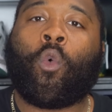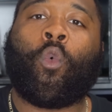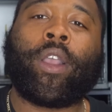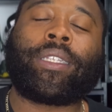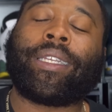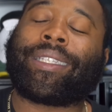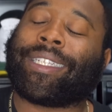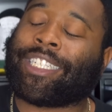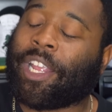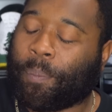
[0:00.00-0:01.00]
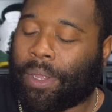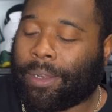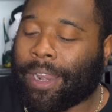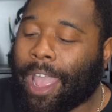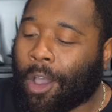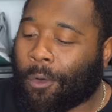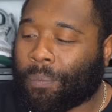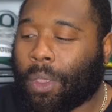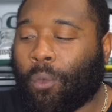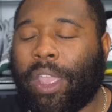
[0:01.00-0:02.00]
which is the shipping. Now,
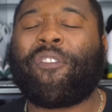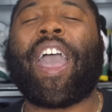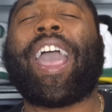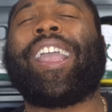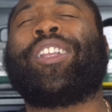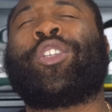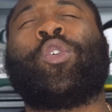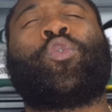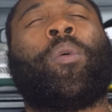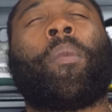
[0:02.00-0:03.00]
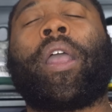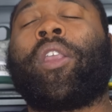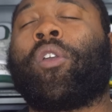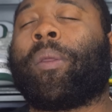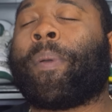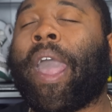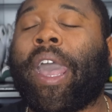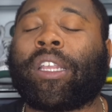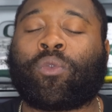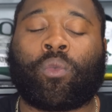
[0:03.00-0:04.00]
we've had issues with my year in the
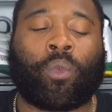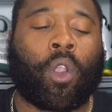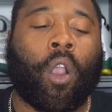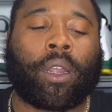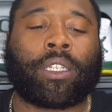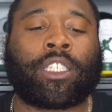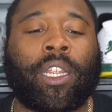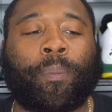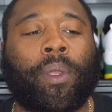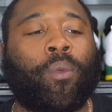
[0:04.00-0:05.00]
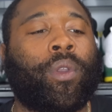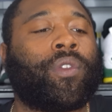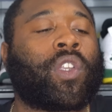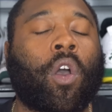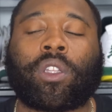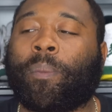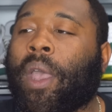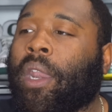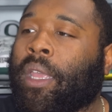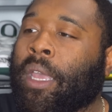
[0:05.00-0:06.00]
past regarding shipping. We talked
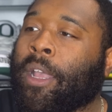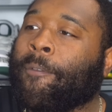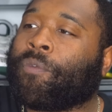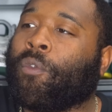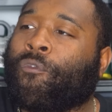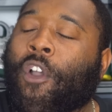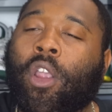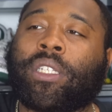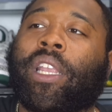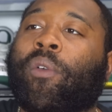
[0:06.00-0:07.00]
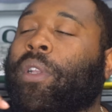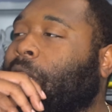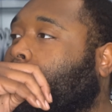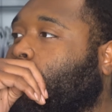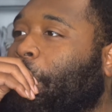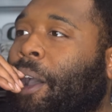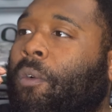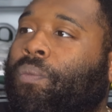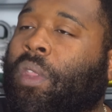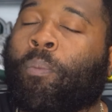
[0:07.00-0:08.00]
about it. First thing we talked
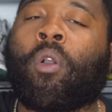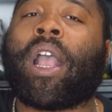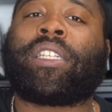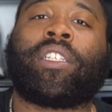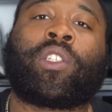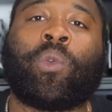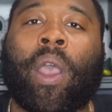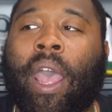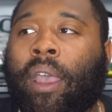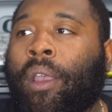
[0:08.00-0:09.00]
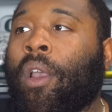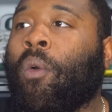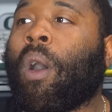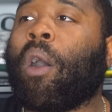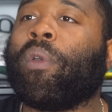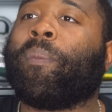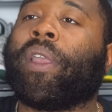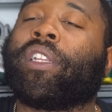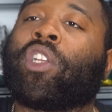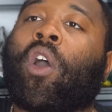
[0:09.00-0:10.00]
about, the price is too high. Why are we
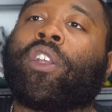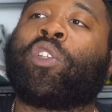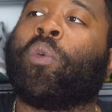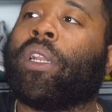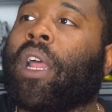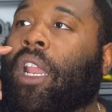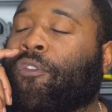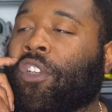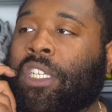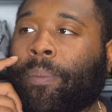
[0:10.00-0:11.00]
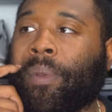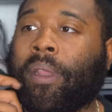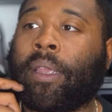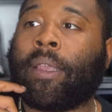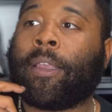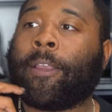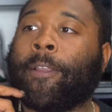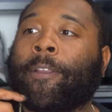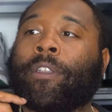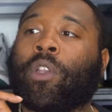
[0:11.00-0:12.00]
being charged $20 for shipping?
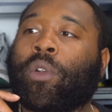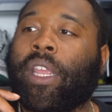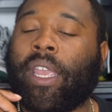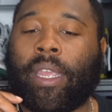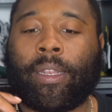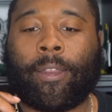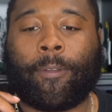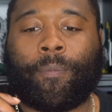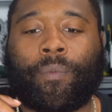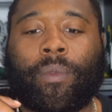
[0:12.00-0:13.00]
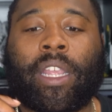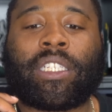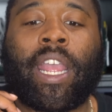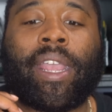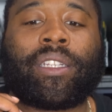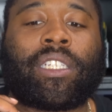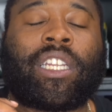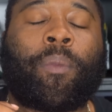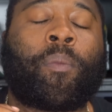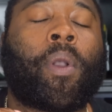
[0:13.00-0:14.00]
So then they changed the
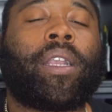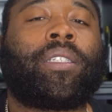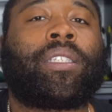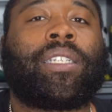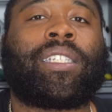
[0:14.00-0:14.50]
shipping prices to